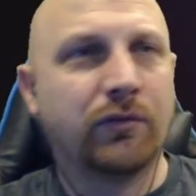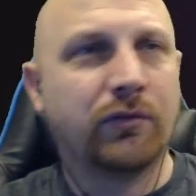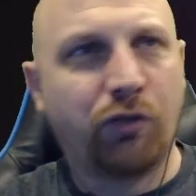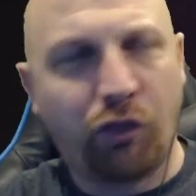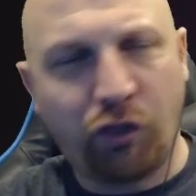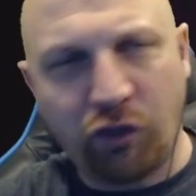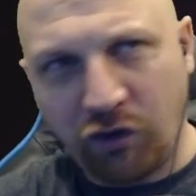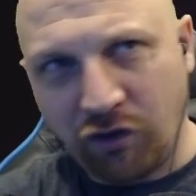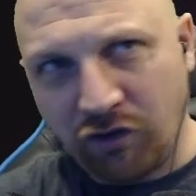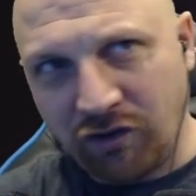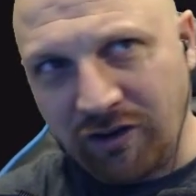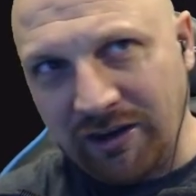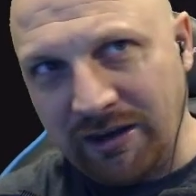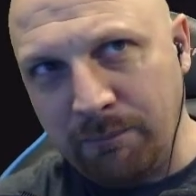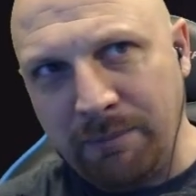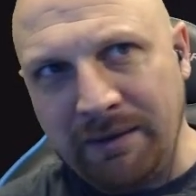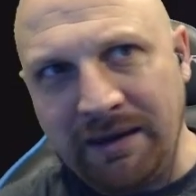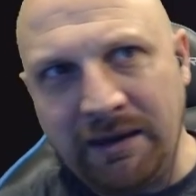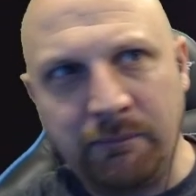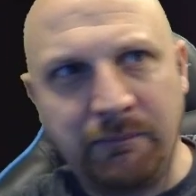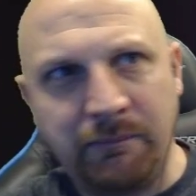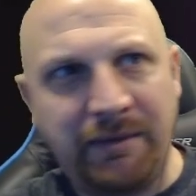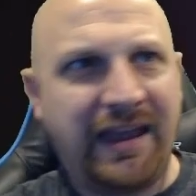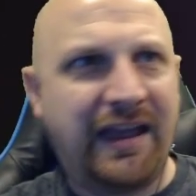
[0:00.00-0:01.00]

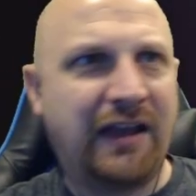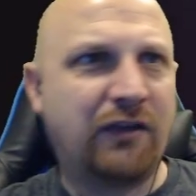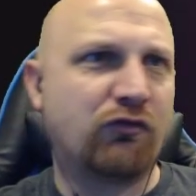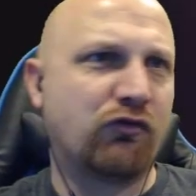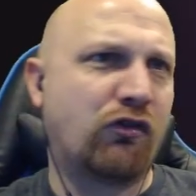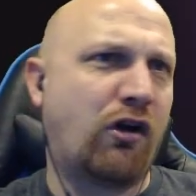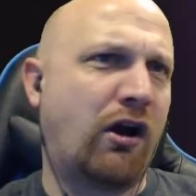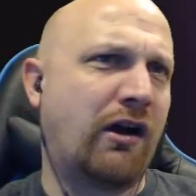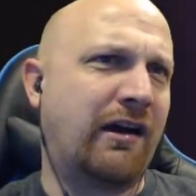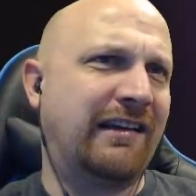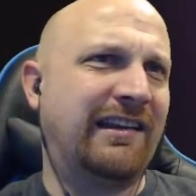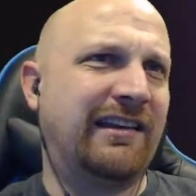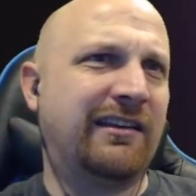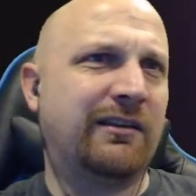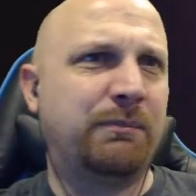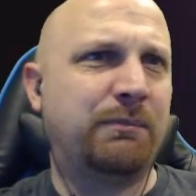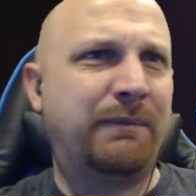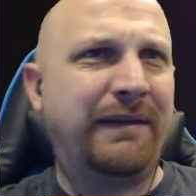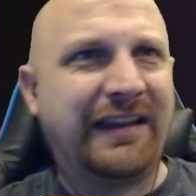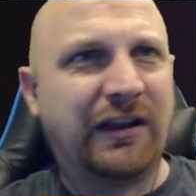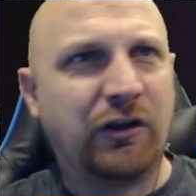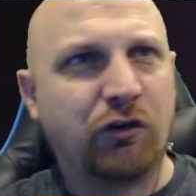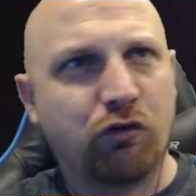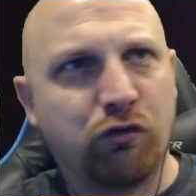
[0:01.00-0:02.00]
CP, man, rocking a
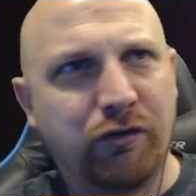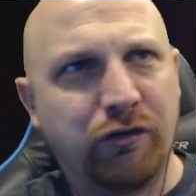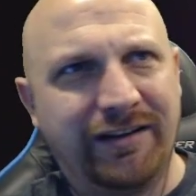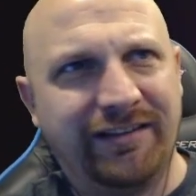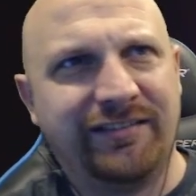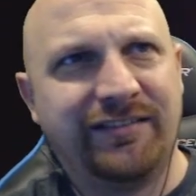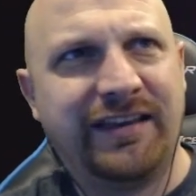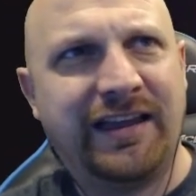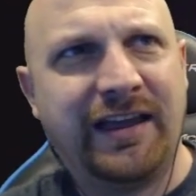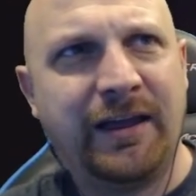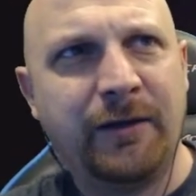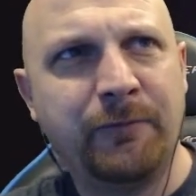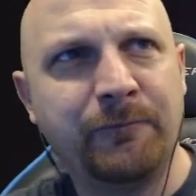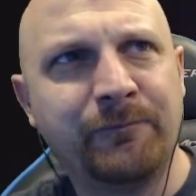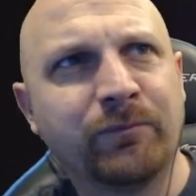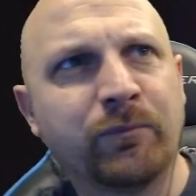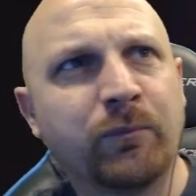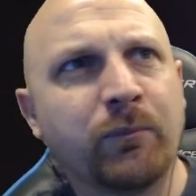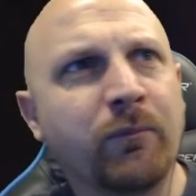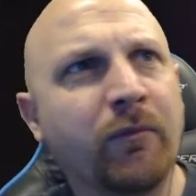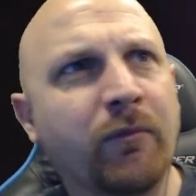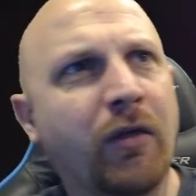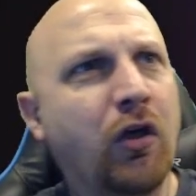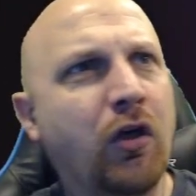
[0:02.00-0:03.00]
speed and crit set,
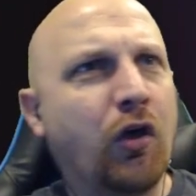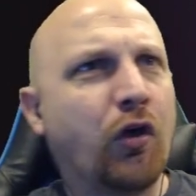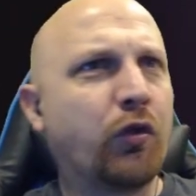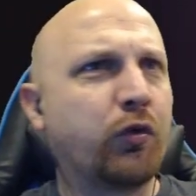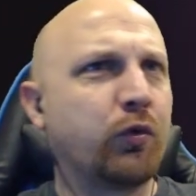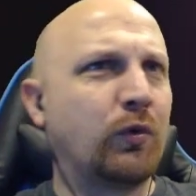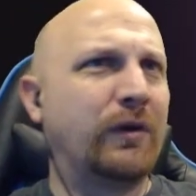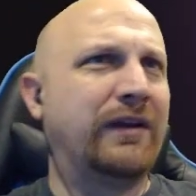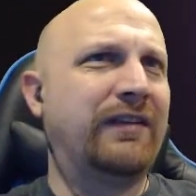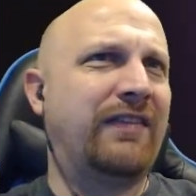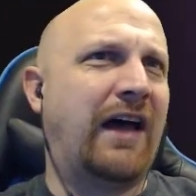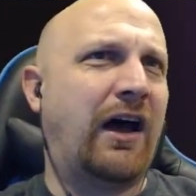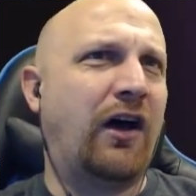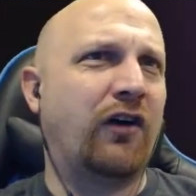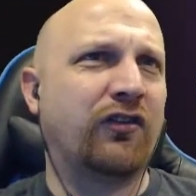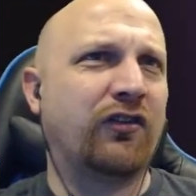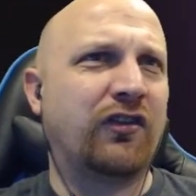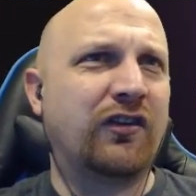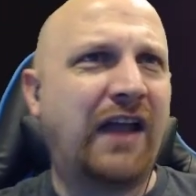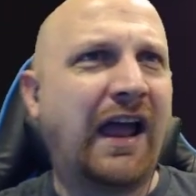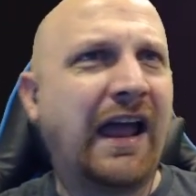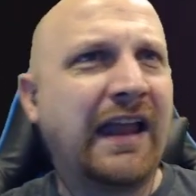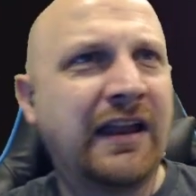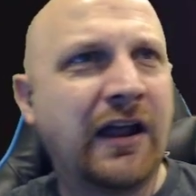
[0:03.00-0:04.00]

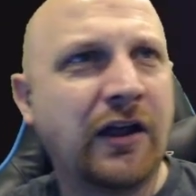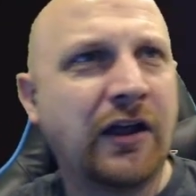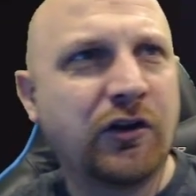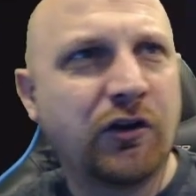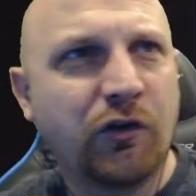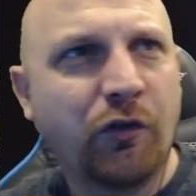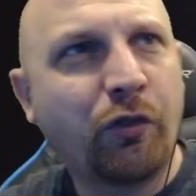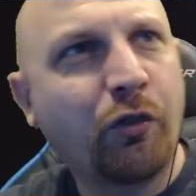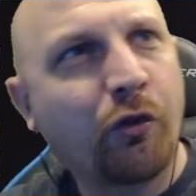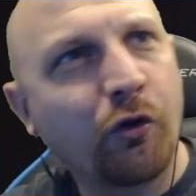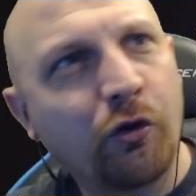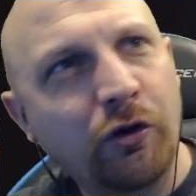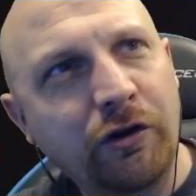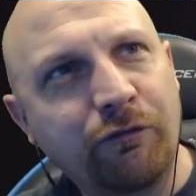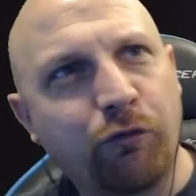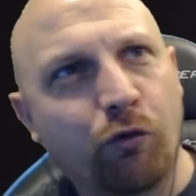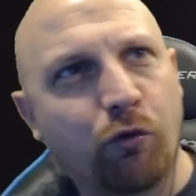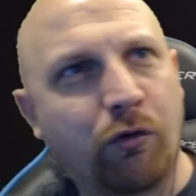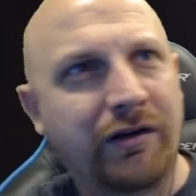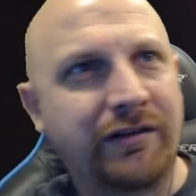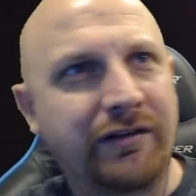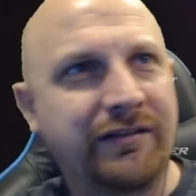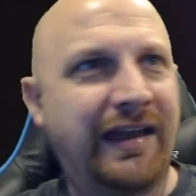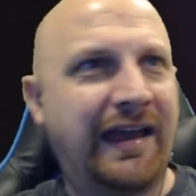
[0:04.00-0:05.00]

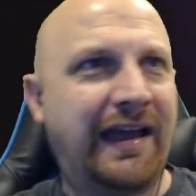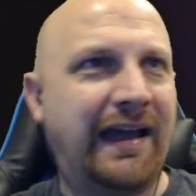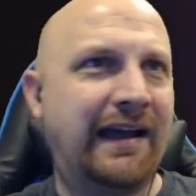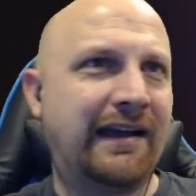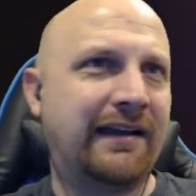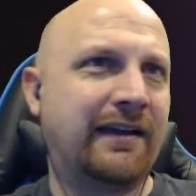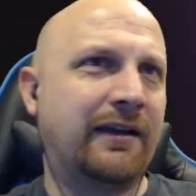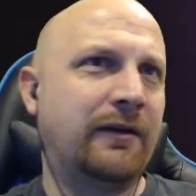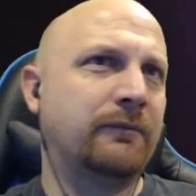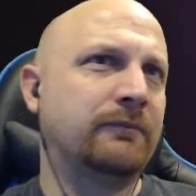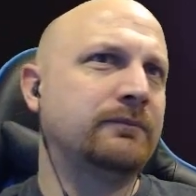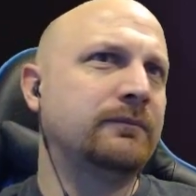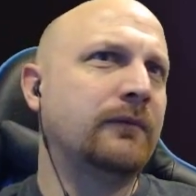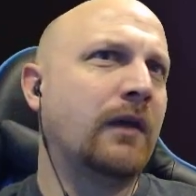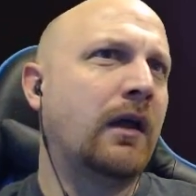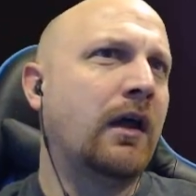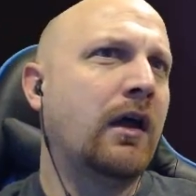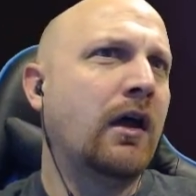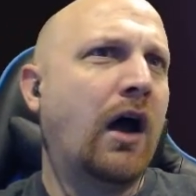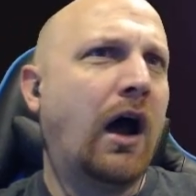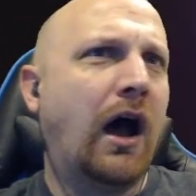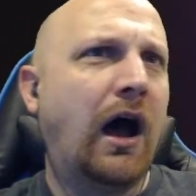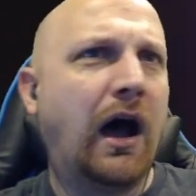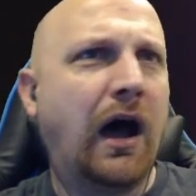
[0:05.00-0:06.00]
3,934 attack,
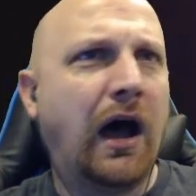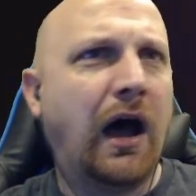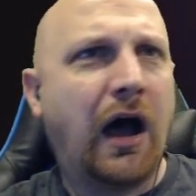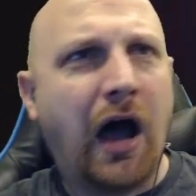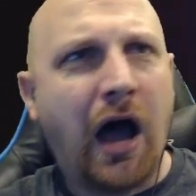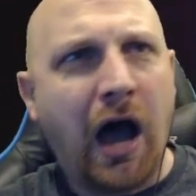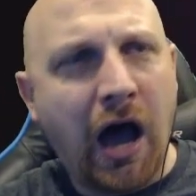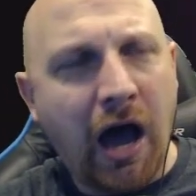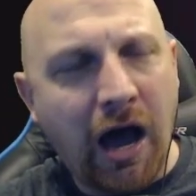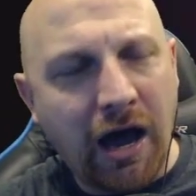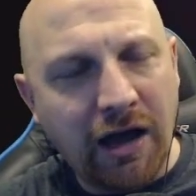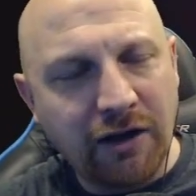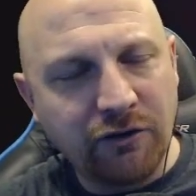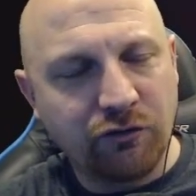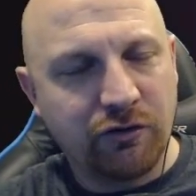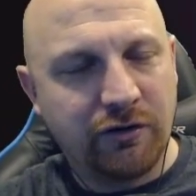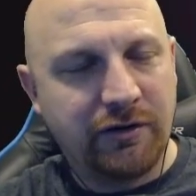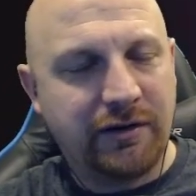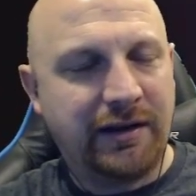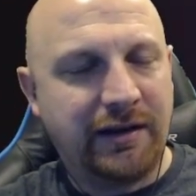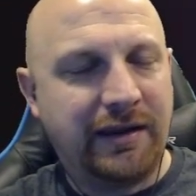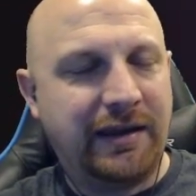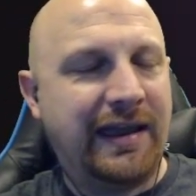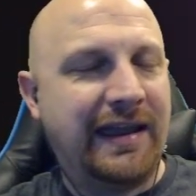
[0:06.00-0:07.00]

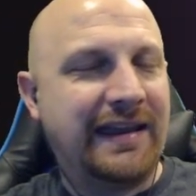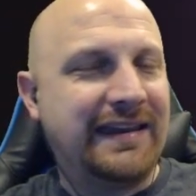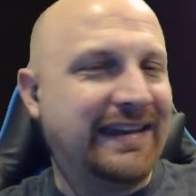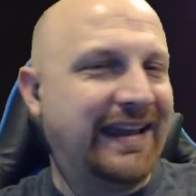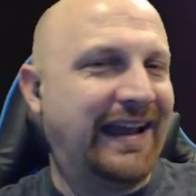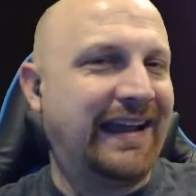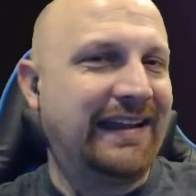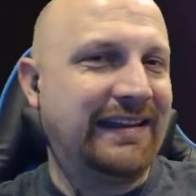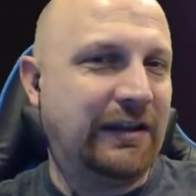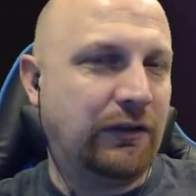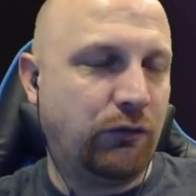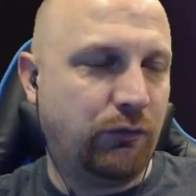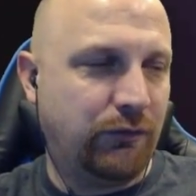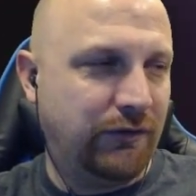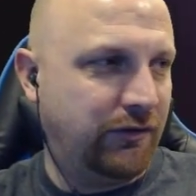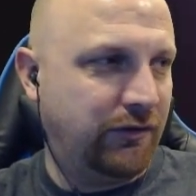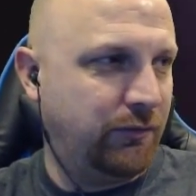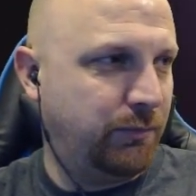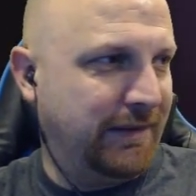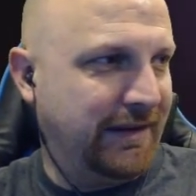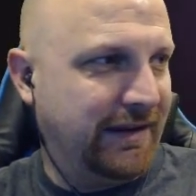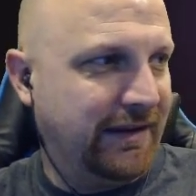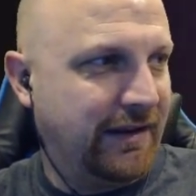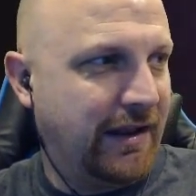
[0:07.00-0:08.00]
193
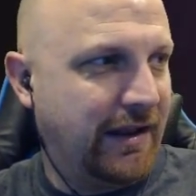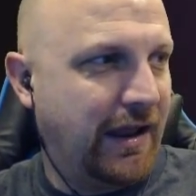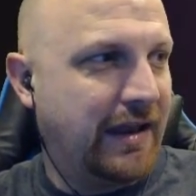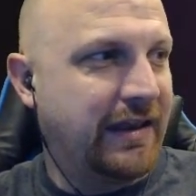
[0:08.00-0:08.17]
speed.